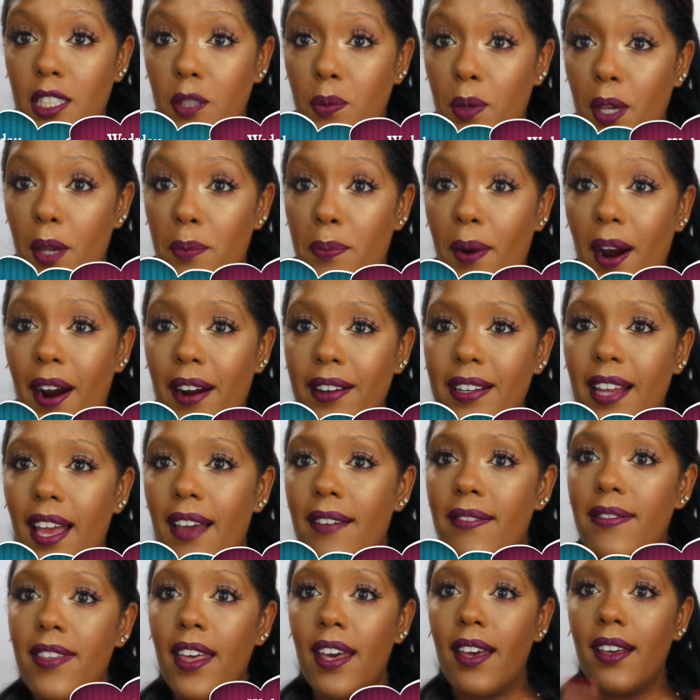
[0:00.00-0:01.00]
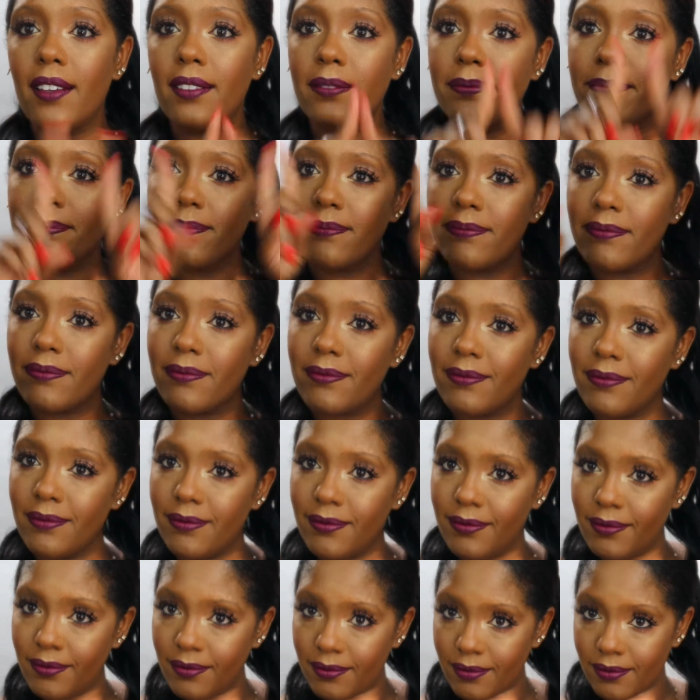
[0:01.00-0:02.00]
to be a part of the
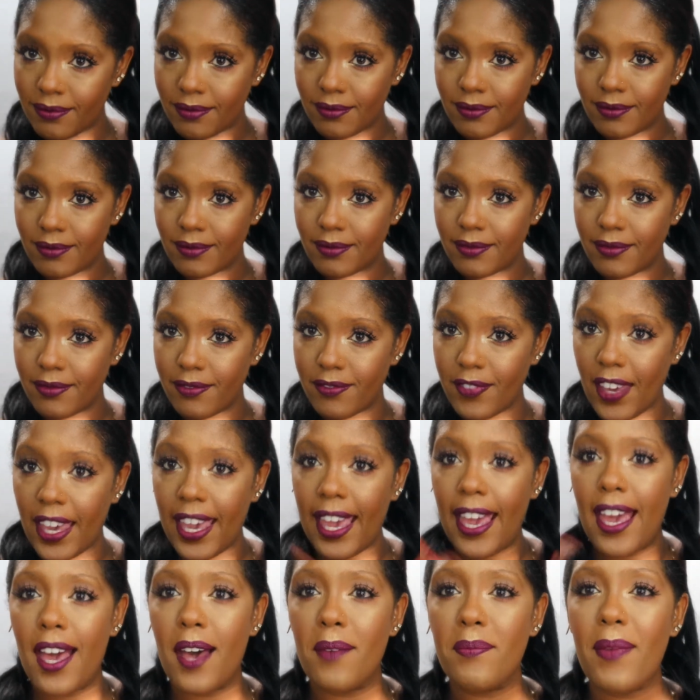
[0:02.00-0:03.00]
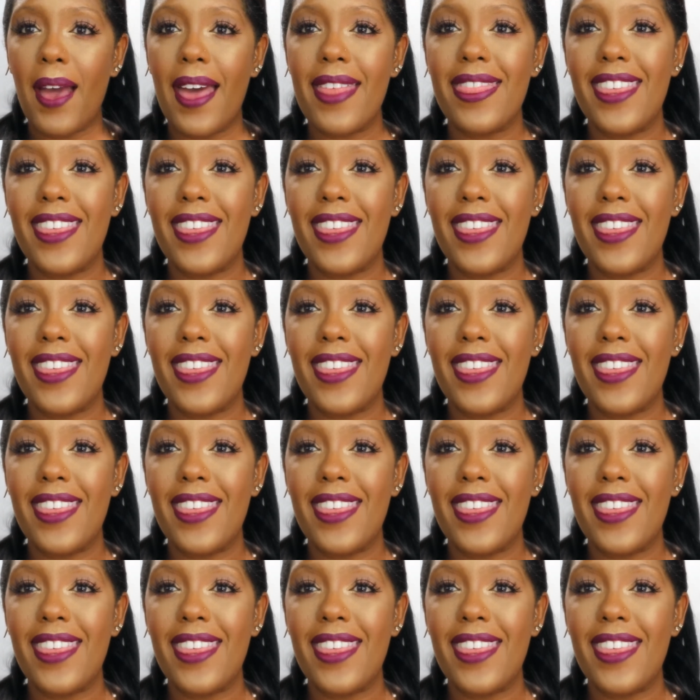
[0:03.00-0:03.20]
fam,